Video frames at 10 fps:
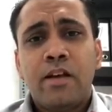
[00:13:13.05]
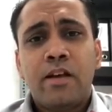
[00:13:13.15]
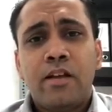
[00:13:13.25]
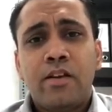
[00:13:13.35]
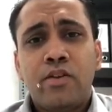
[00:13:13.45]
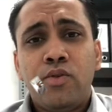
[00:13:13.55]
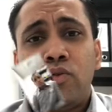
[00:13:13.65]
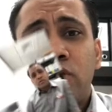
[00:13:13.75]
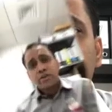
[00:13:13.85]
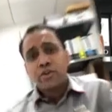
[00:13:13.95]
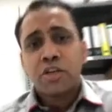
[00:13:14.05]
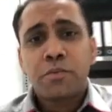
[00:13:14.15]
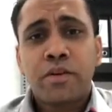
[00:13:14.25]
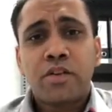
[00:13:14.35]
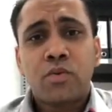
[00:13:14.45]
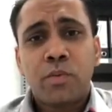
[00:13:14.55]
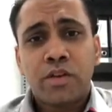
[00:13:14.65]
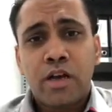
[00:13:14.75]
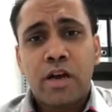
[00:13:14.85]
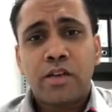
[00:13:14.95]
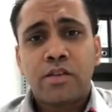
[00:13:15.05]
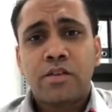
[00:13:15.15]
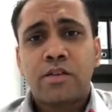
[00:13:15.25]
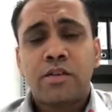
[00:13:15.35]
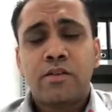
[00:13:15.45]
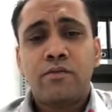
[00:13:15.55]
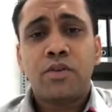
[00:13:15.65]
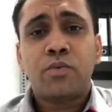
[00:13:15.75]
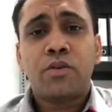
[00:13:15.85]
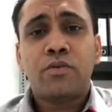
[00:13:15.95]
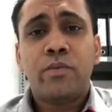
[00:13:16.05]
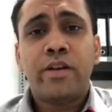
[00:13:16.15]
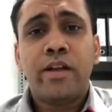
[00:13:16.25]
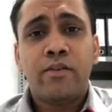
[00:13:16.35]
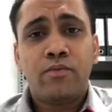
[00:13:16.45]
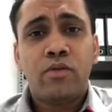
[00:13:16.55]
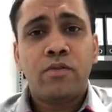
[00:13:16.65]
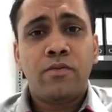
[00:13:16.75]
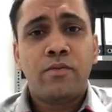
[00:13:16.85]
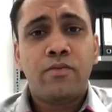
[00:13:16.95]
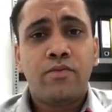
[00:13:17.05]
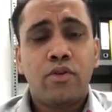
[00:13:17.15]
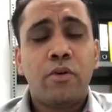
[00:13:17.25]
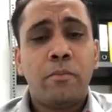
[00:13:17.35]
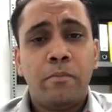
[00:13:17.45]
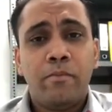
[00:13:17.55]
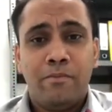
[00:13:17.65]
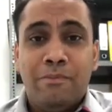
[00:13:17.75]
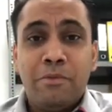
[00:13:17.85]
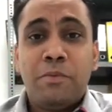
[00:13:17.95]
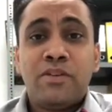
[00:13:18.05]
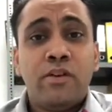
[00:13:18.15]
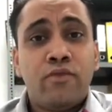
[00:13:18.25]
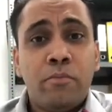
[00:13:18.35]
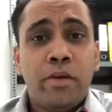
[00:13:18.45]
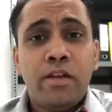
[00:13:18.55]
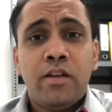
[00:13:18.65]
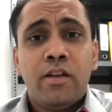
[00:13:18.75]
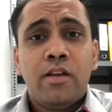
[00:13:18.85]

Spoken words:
and you share your experience with us, which was very helpful especially for me.